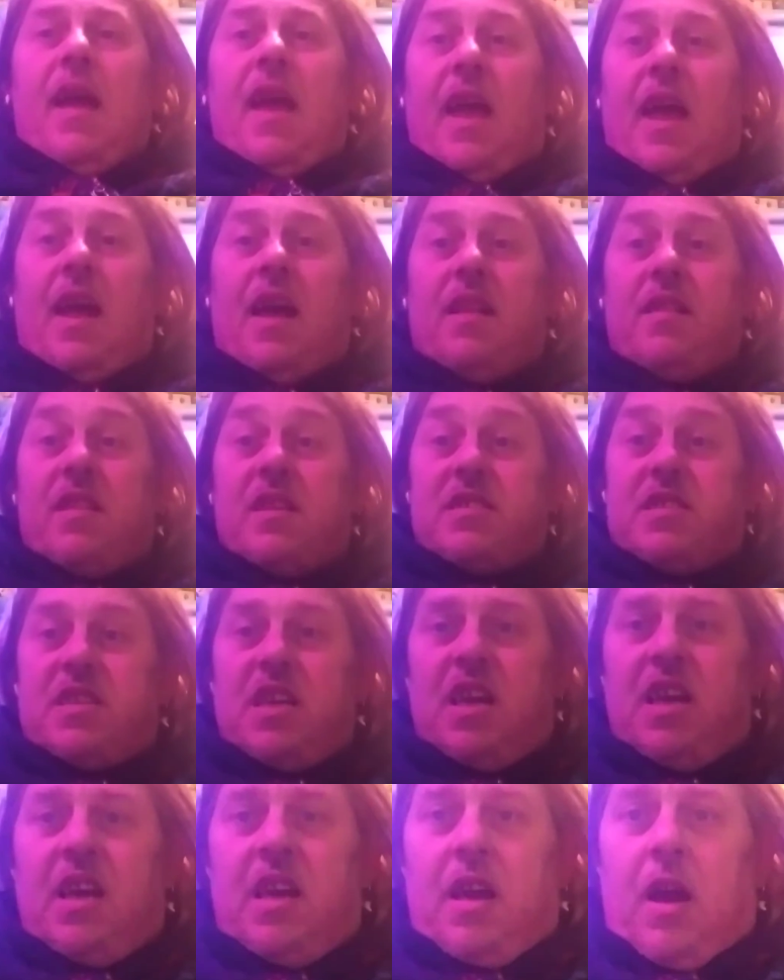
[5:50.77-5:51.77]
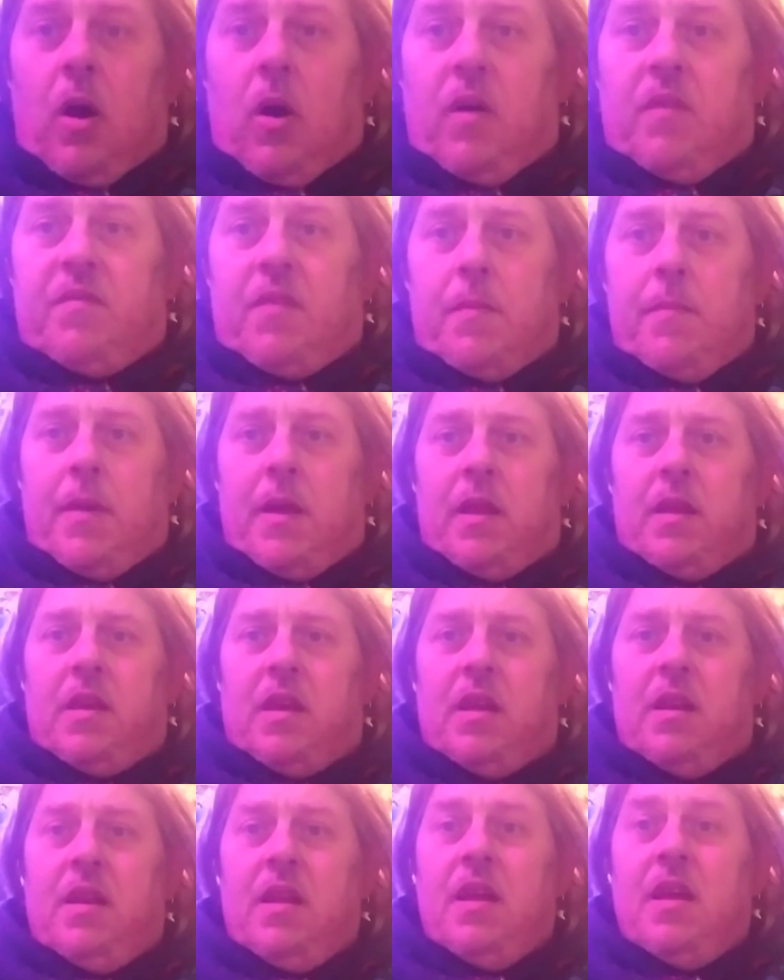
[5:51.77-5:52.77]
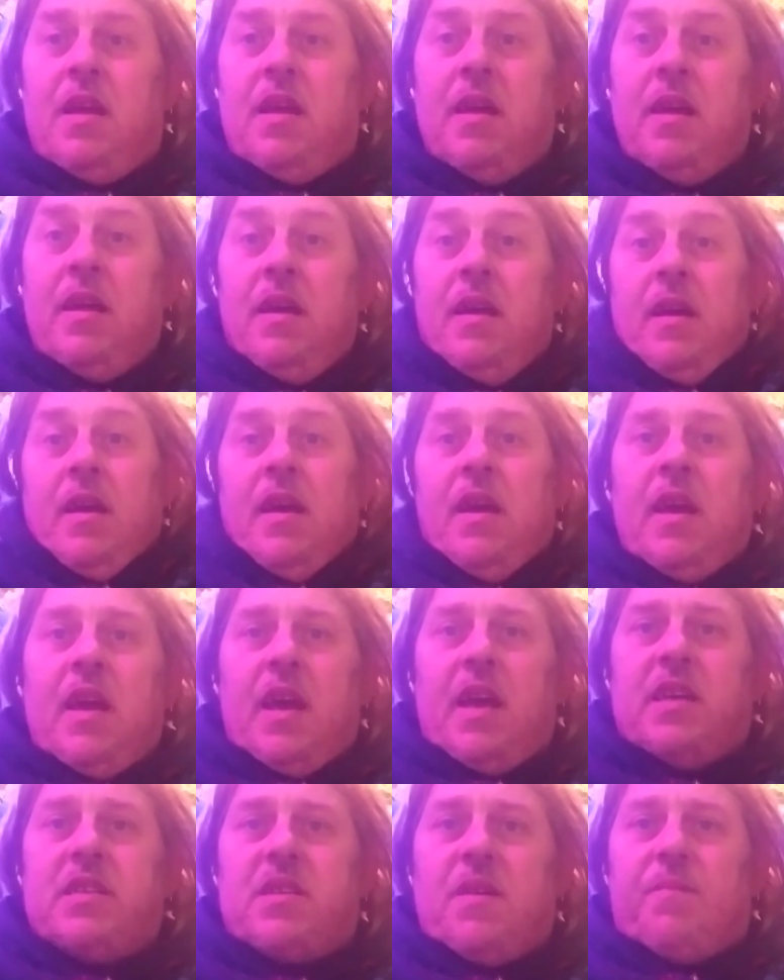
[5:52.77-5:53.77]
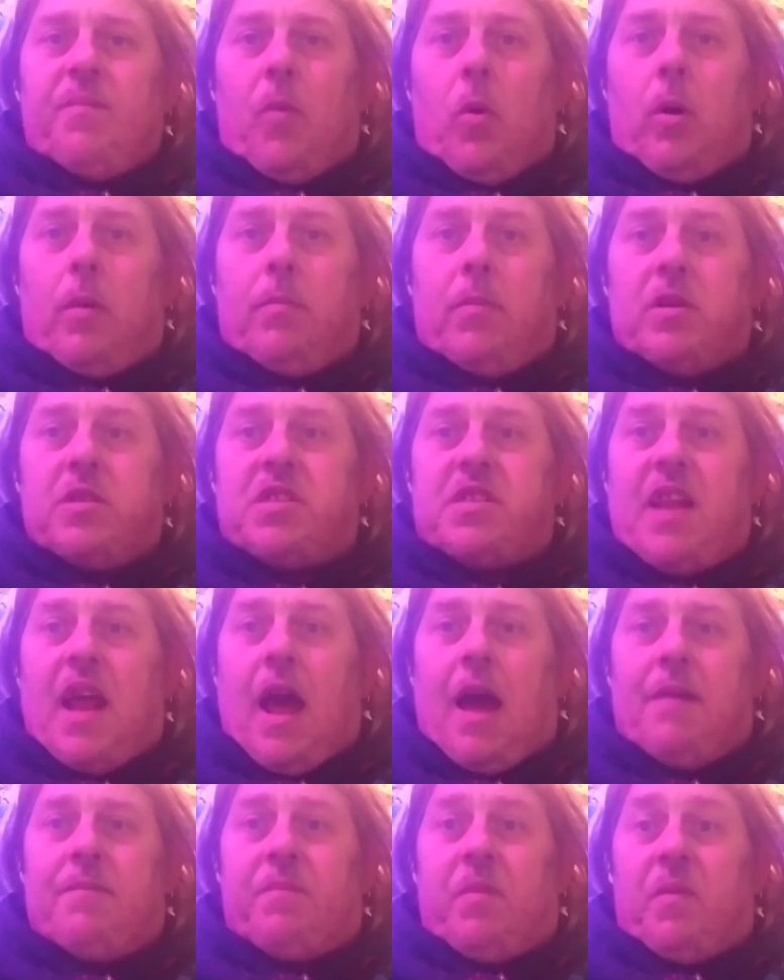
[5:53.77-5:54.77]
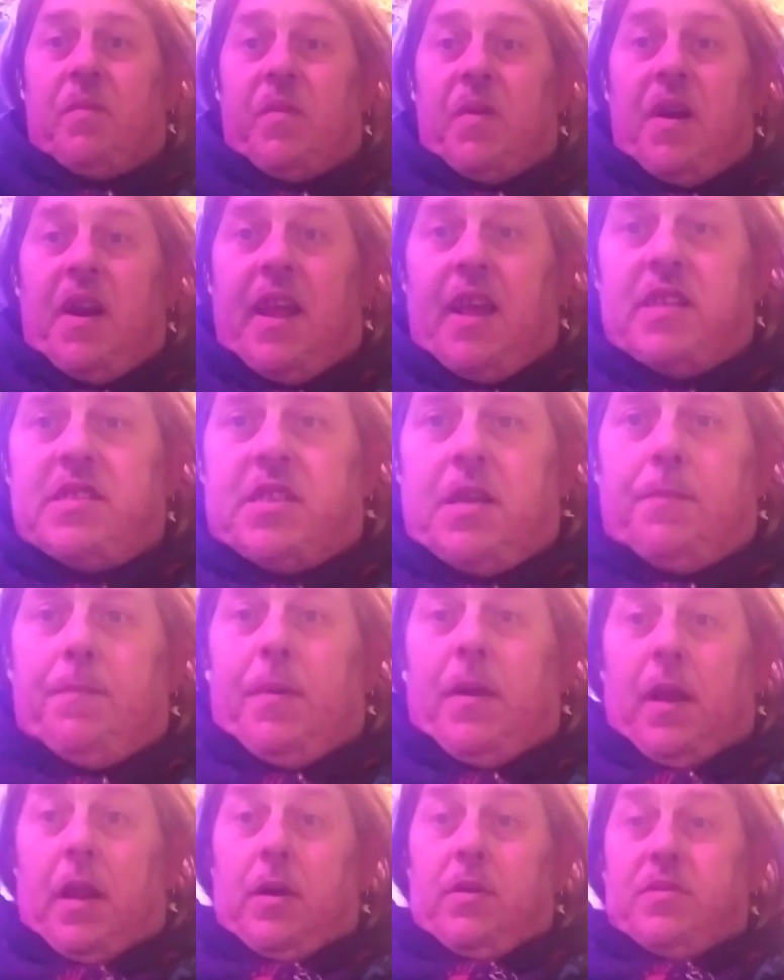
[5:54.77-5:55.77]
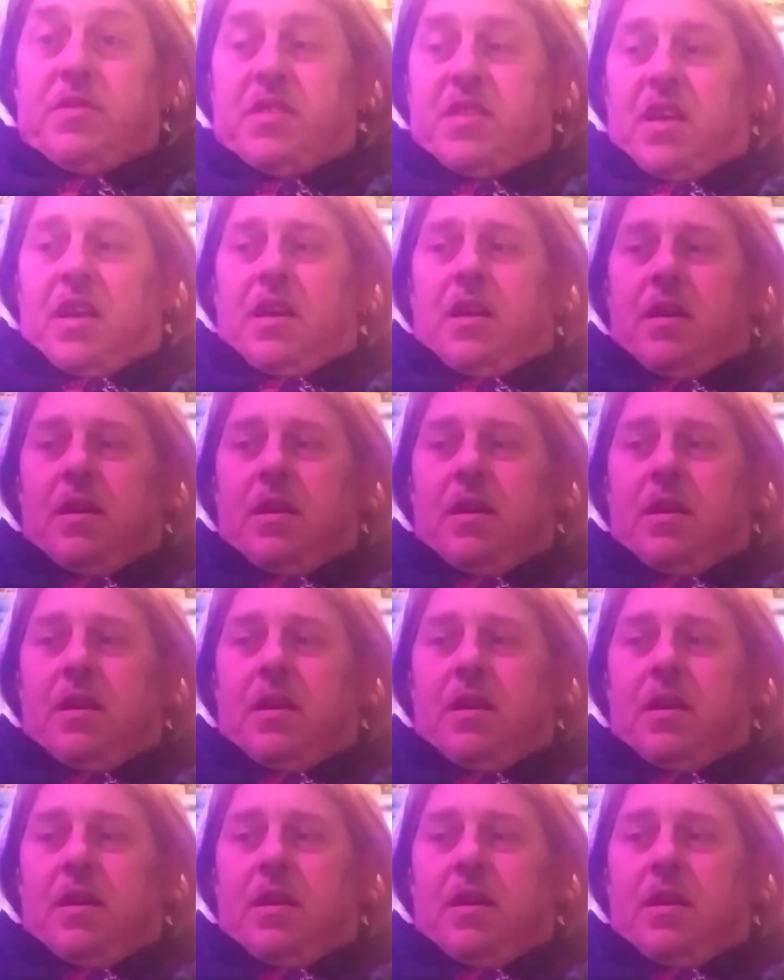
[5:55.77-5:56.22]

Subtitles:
and the CEO of Dominion is a former staffer for Nancy Pelosi.